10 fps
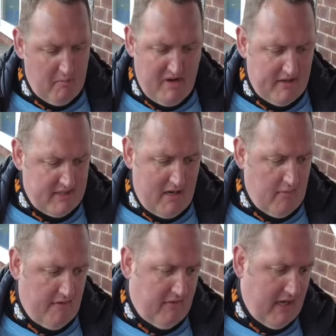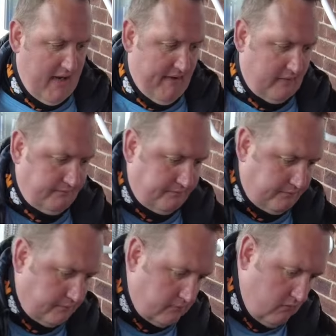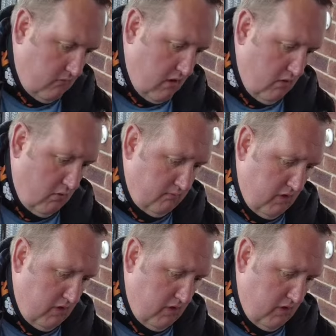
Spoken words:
Brings out the flavour. Look,